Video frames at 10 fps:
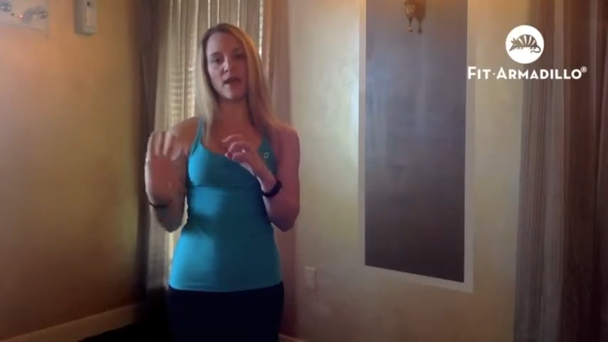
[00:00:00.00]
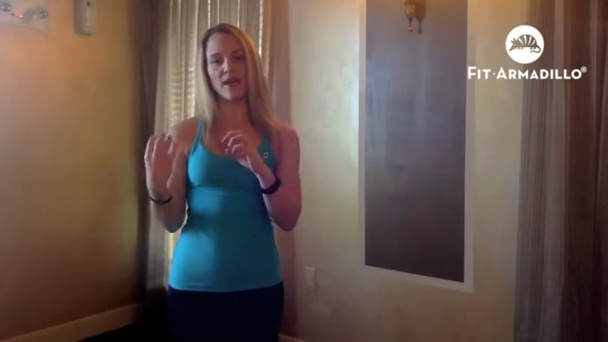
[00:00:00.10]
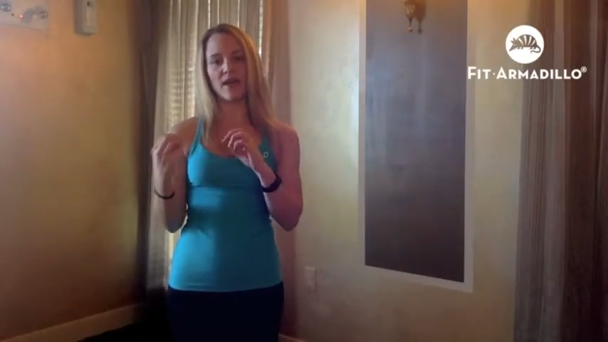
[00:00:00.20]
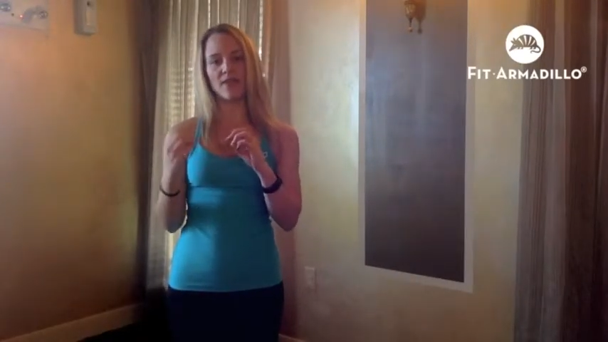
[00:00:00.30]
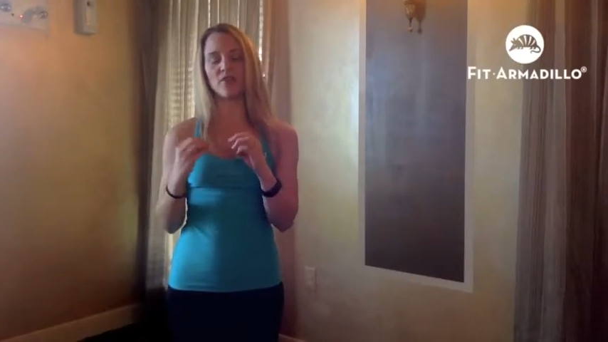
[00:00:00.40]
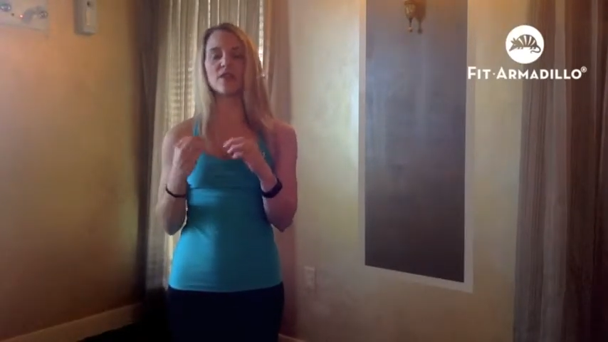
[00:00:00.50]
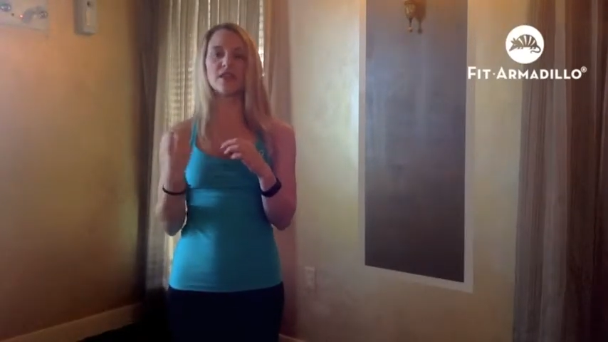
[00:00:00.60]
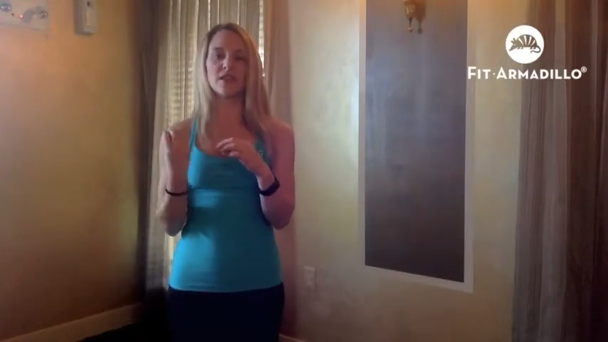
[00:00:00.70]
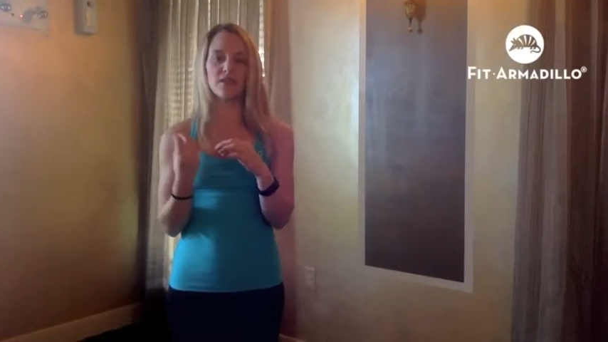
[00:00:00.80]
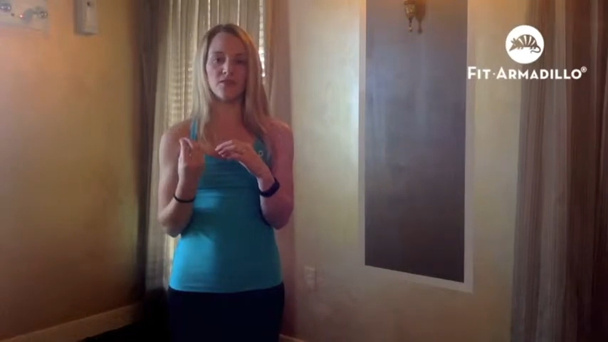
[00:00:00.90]
and they're going
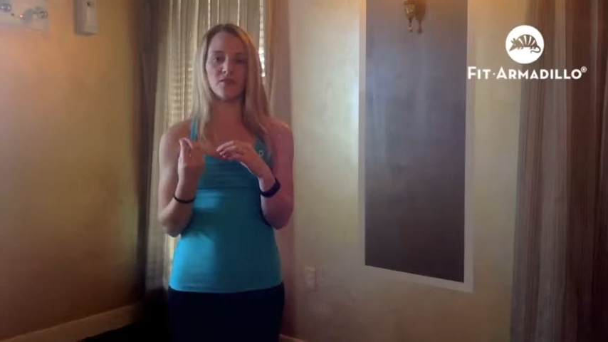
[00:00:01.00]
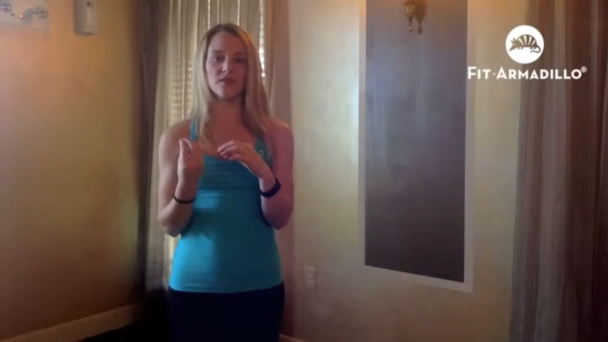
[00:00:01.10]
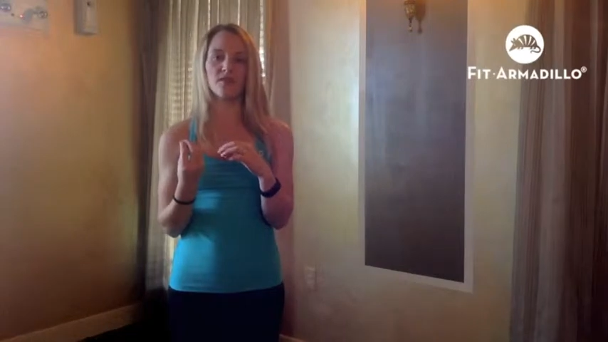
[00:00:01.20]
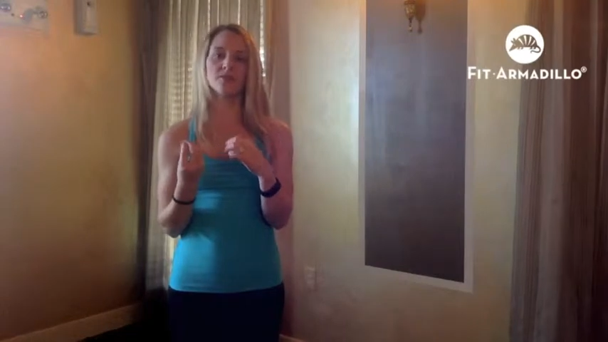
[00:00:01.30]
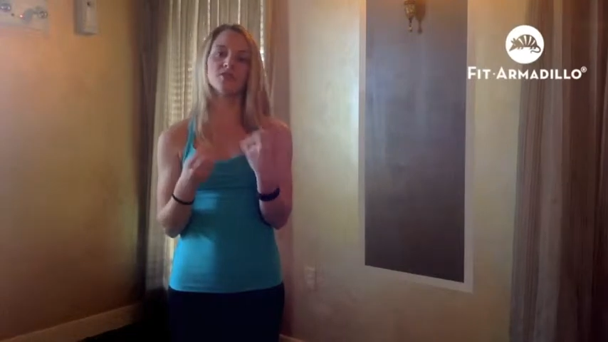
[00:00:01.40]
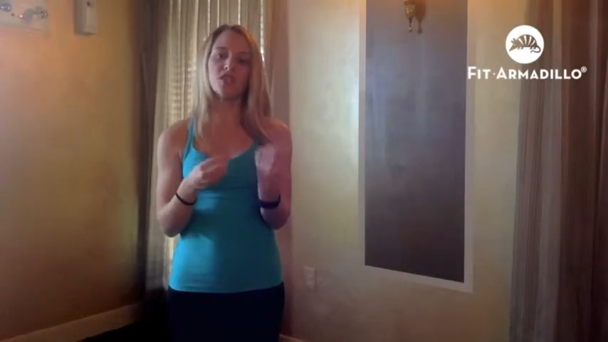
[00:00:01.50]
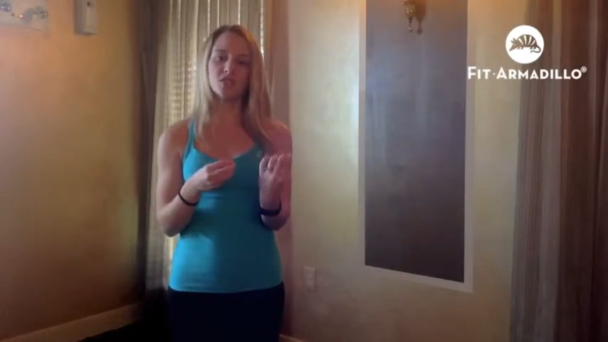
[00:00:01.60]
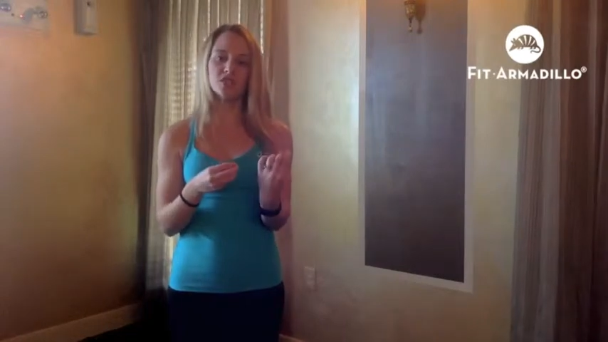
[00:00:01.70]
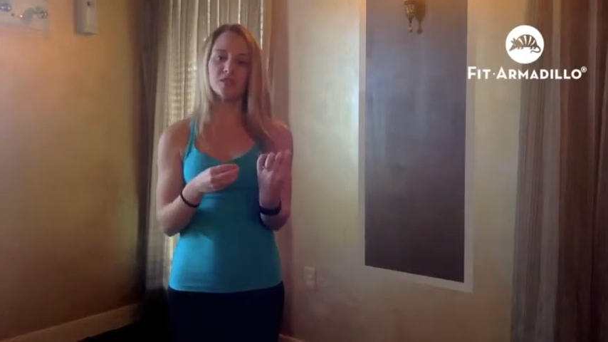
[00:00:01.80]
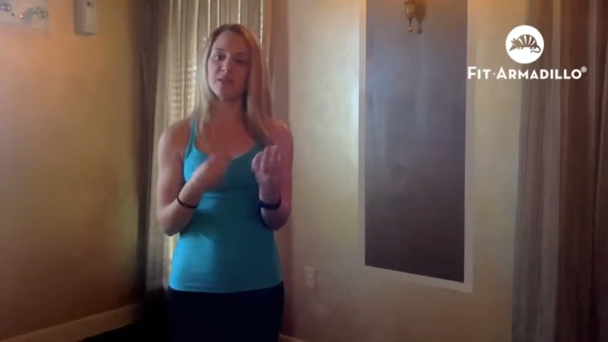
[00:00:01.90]
to give you some
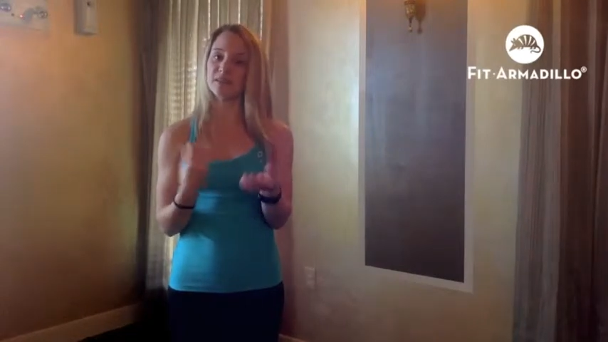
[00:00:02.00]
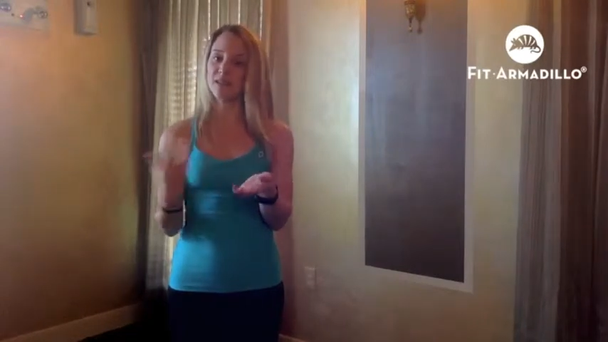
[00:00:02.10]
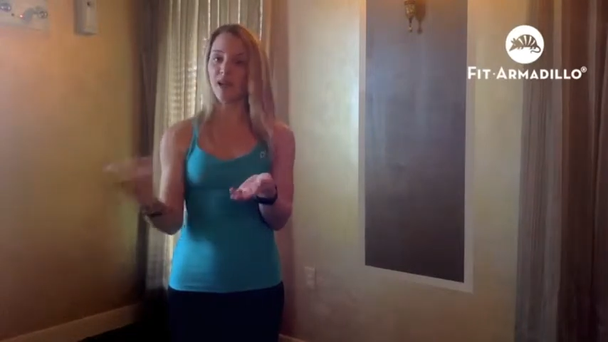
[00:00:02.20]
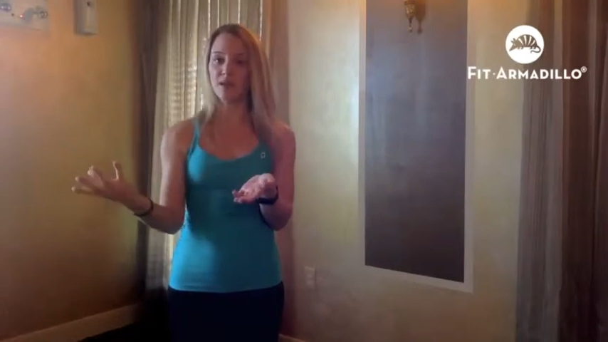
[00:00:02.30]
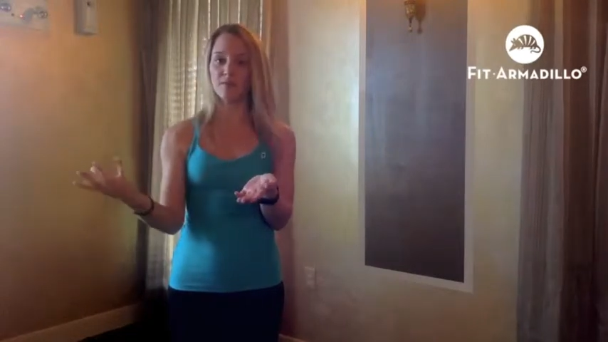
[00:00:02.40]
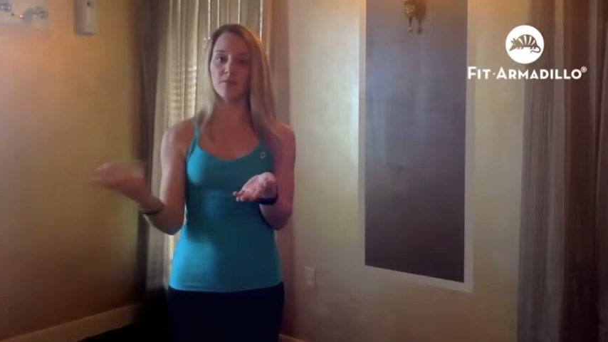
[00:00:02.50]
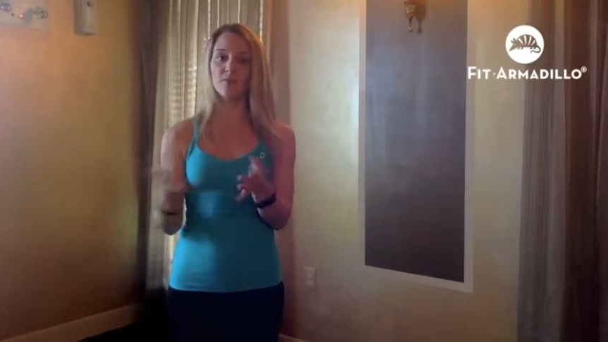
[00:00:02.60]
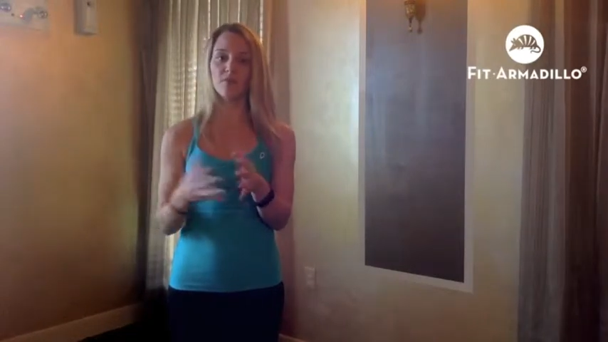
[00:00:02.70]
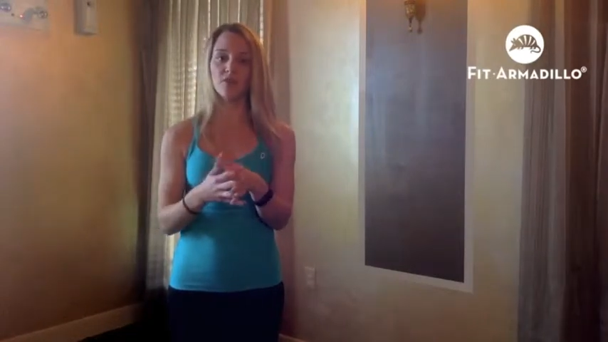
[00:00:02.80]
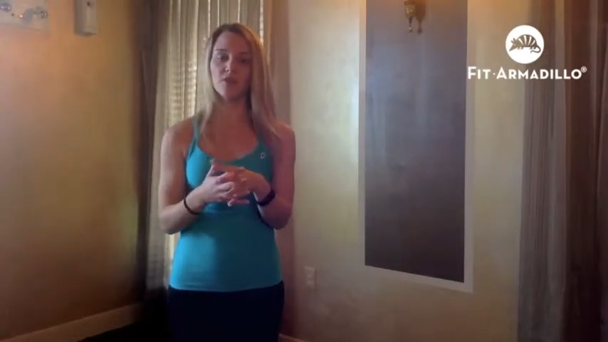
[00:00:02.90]
suggestions based on
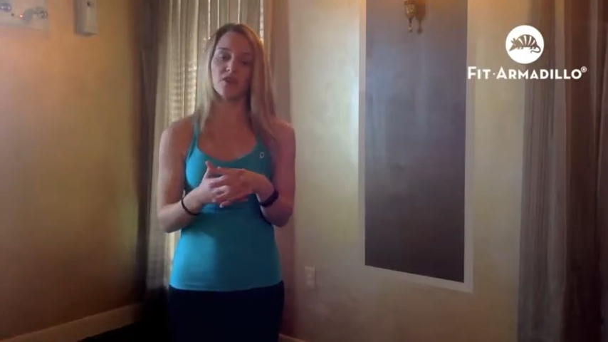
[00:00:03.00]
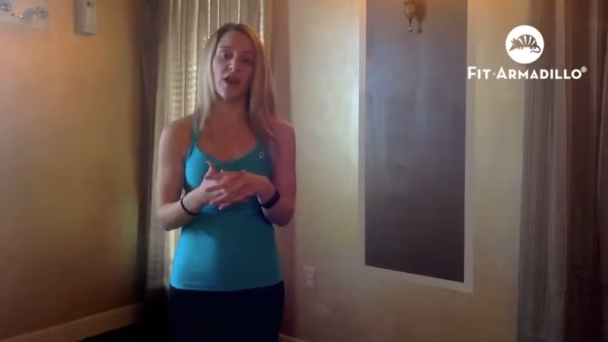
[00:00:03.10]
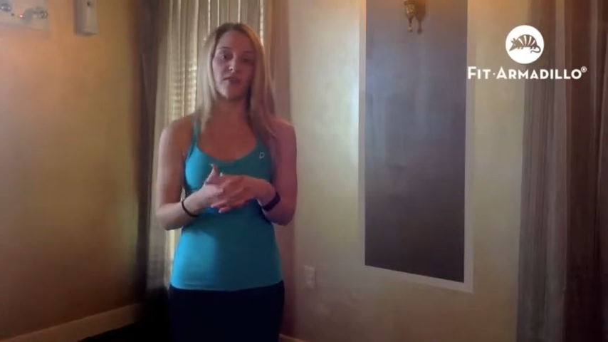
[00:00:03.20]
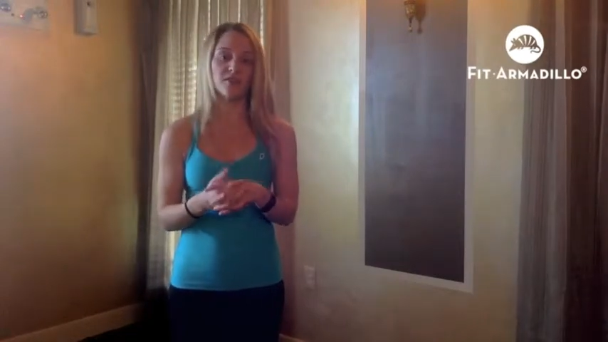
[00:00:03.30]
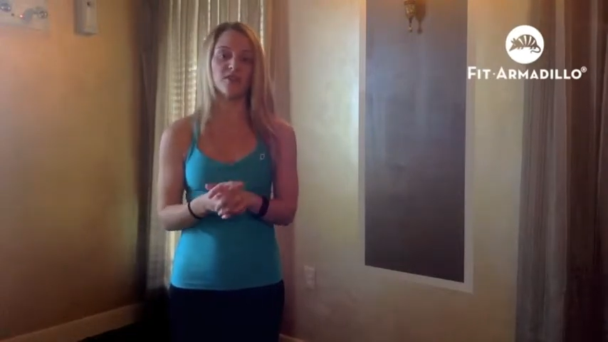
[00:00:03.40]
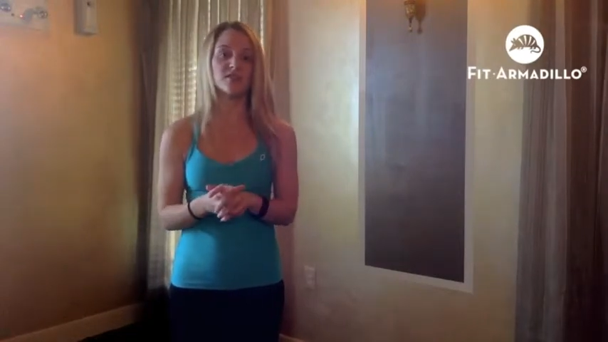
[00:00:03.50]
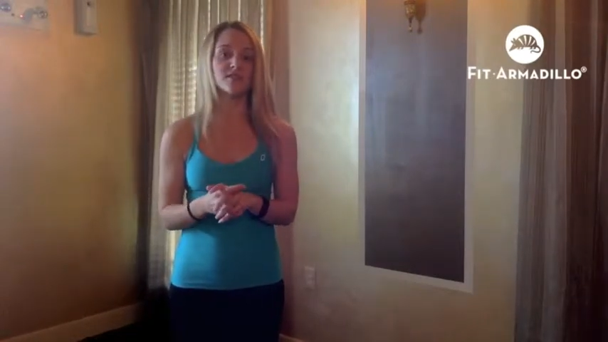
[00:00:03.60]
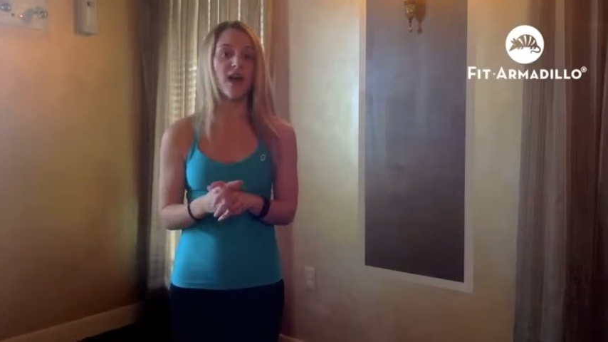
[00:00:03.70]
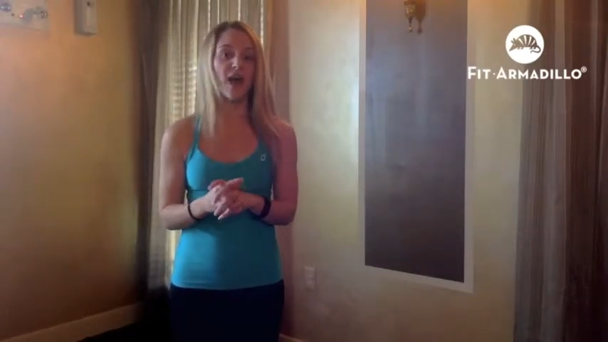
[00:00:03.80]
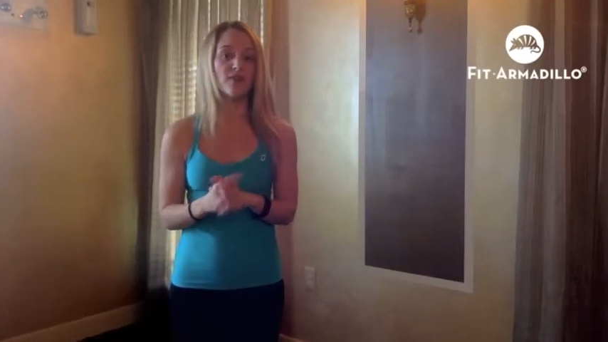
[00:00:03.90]
their conversations
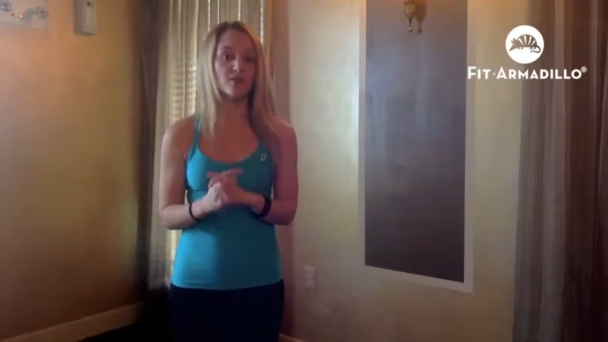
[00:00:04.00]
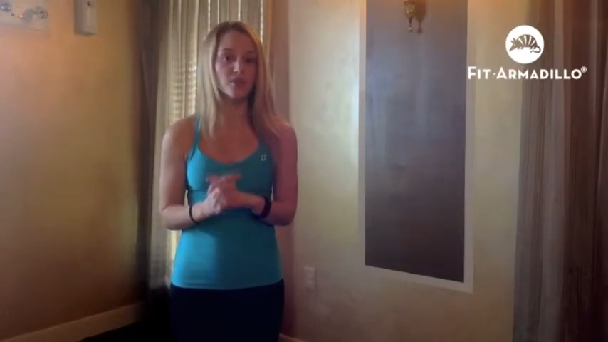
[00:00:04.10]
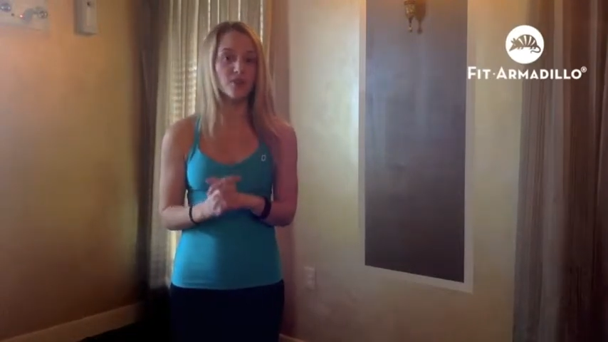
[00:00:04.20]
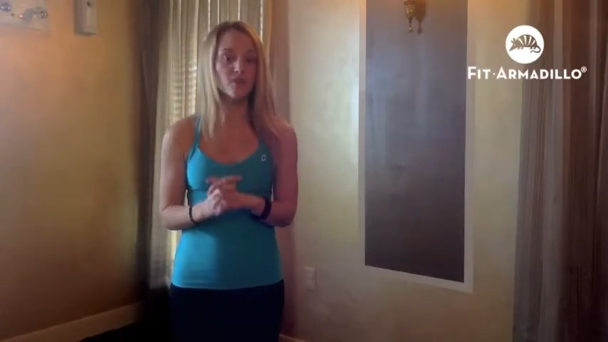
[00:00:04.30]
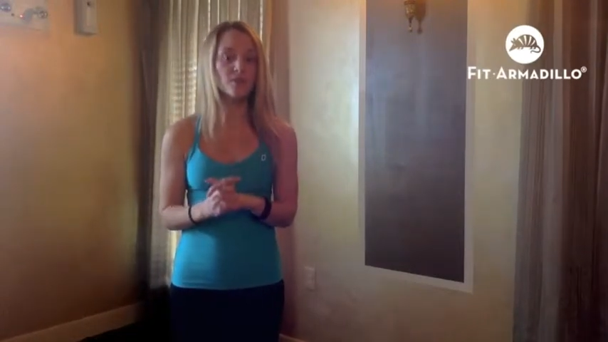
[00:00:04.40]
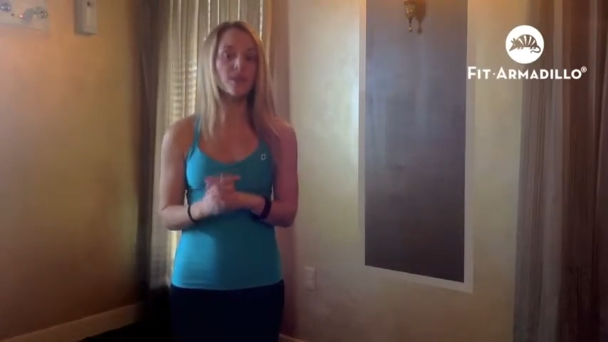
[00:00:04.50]
they'll have with you.